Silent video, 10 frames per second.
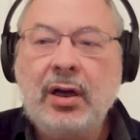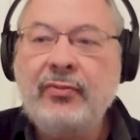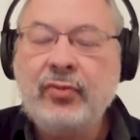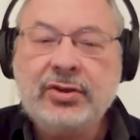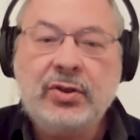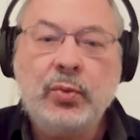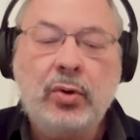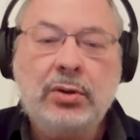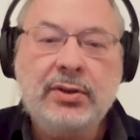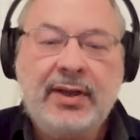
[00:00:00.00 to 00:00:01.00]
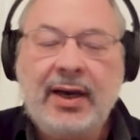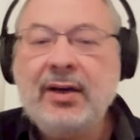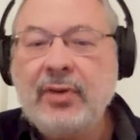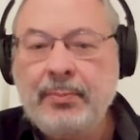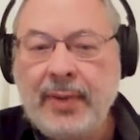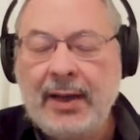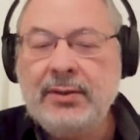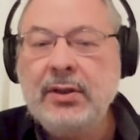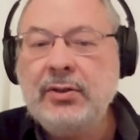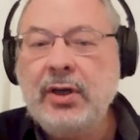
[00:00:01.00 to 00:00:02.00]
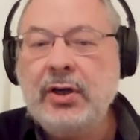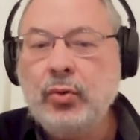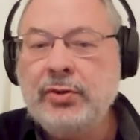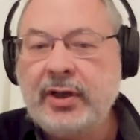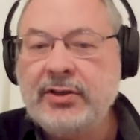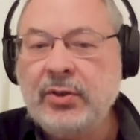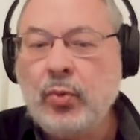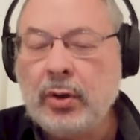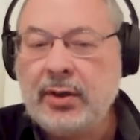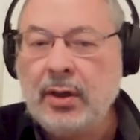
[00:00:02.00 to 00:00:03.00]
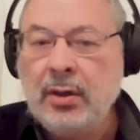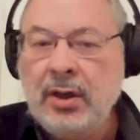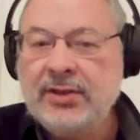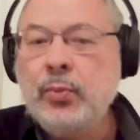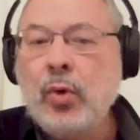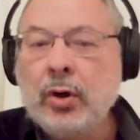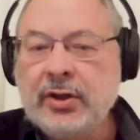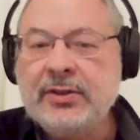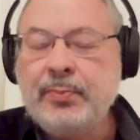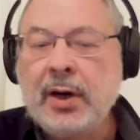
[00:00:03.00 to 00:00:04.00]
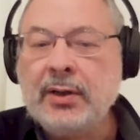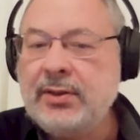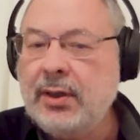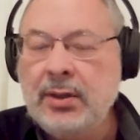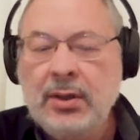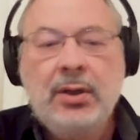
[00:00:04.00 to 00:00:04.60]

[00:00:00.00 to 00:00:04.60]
first of all, they have abandoned their roots as a workers' party,